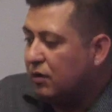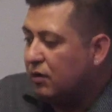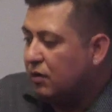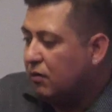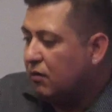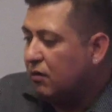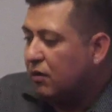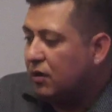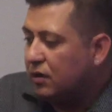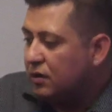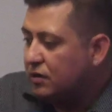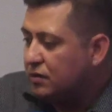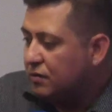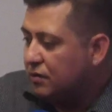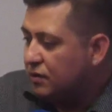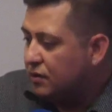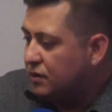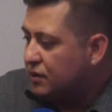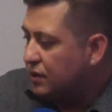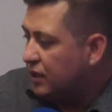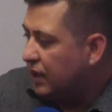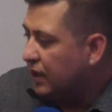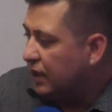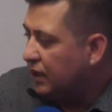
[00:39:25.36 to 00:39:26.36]
you go onto
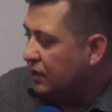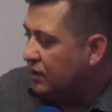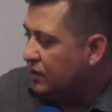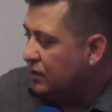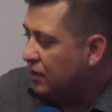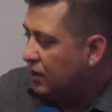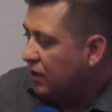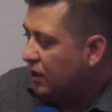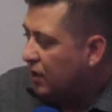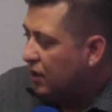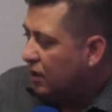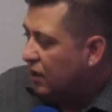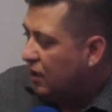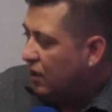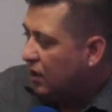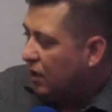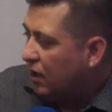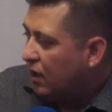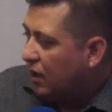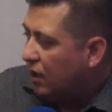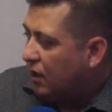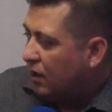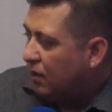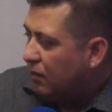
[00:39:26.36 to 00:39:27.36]
a stage?
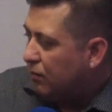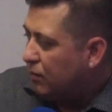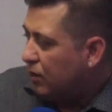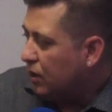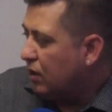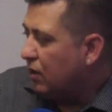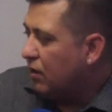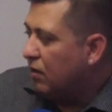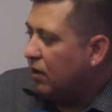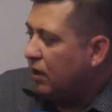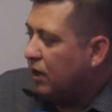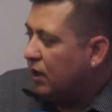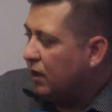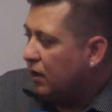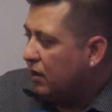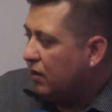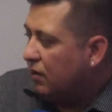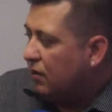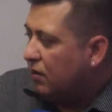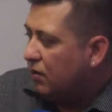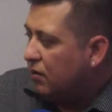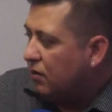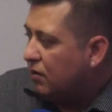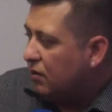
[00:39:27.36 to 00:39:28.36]
You know, like
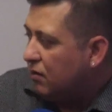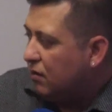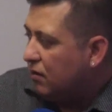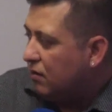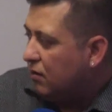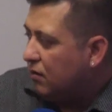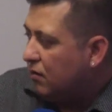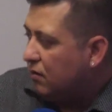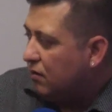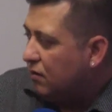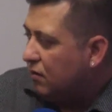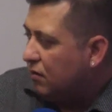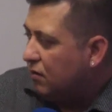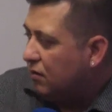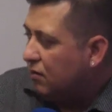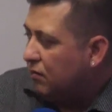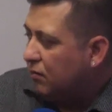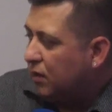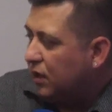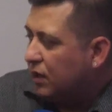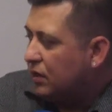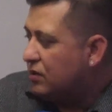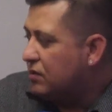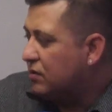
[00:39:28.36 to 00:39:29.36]

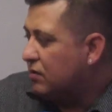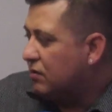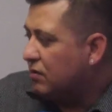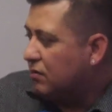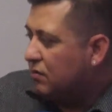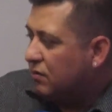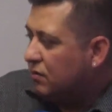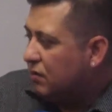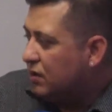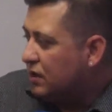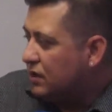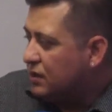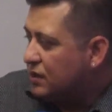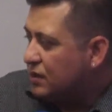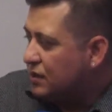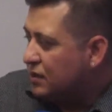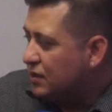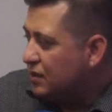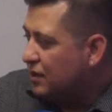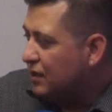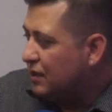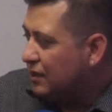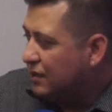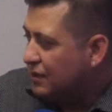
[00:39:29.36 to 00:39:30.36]
make sure this
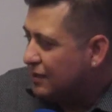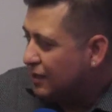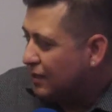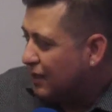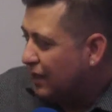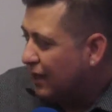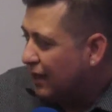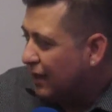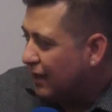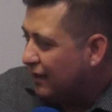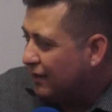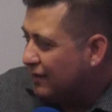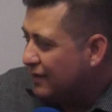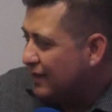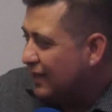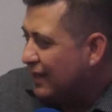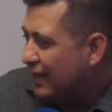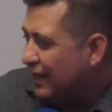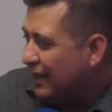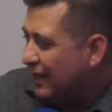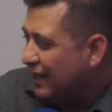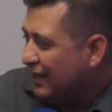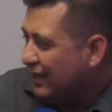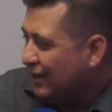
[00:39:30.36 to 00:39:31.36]
is this and that is
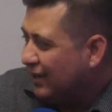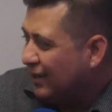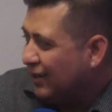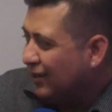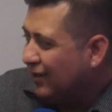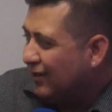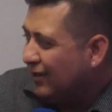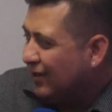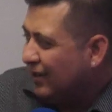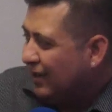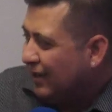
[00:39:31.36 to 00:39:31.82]
that, you know?